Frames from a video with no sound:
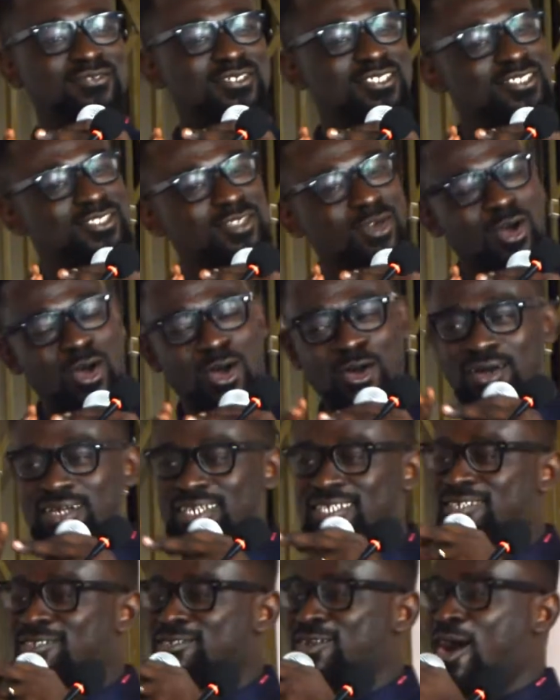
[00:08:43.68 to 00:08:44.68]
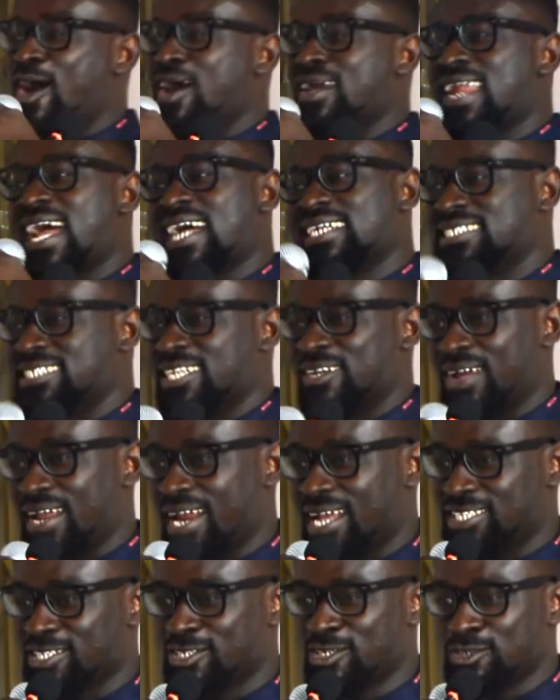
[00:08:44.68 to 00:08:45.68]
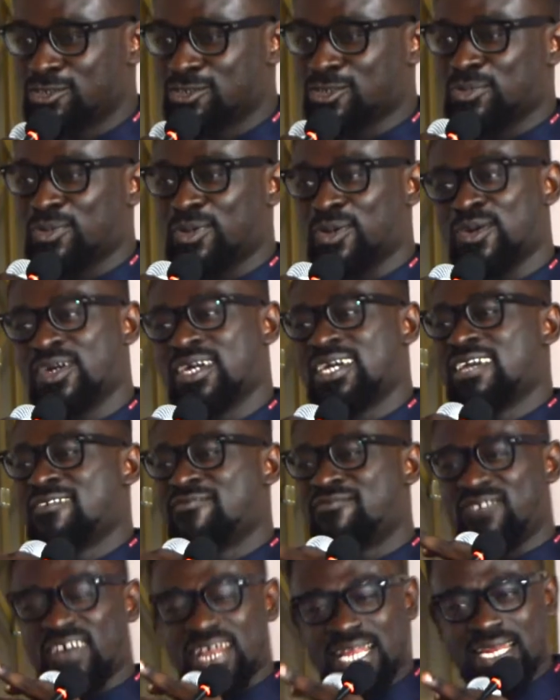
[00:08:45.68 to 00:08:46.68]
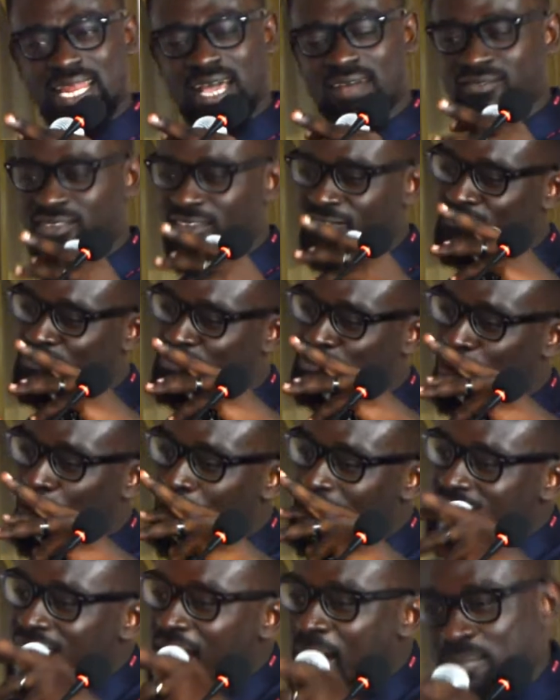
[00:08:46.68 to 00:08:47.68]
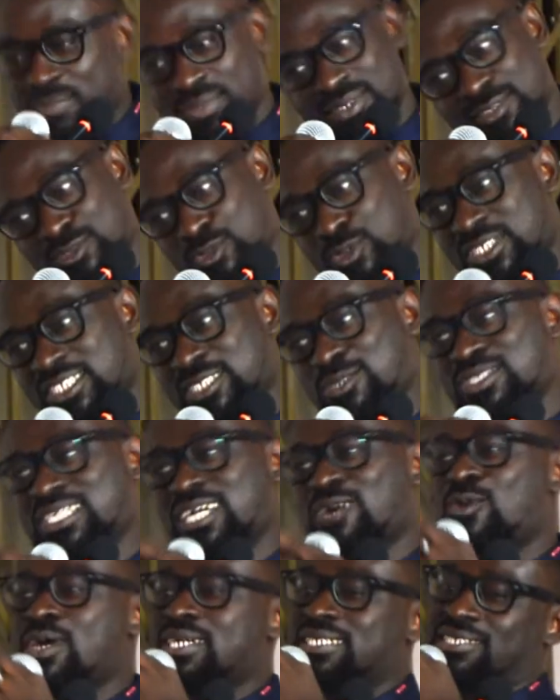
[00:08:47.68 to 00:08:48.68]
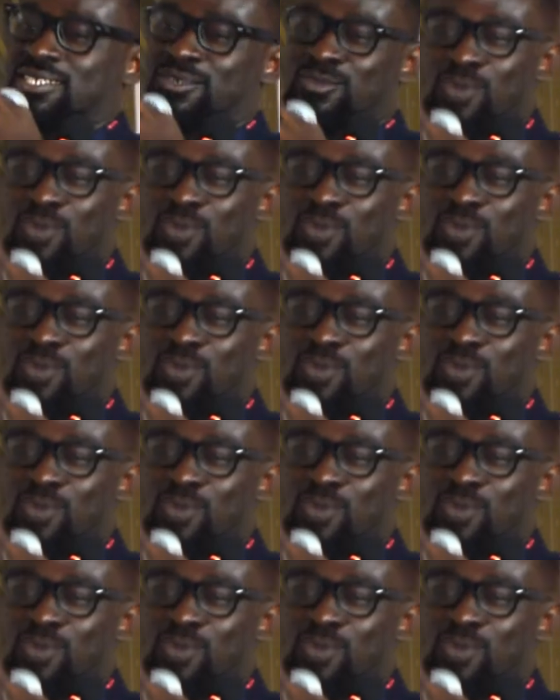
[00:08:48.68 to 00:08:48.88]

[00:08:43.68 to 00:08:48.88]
So the online thing, and as a YouTuber, funny now the program to suit the Western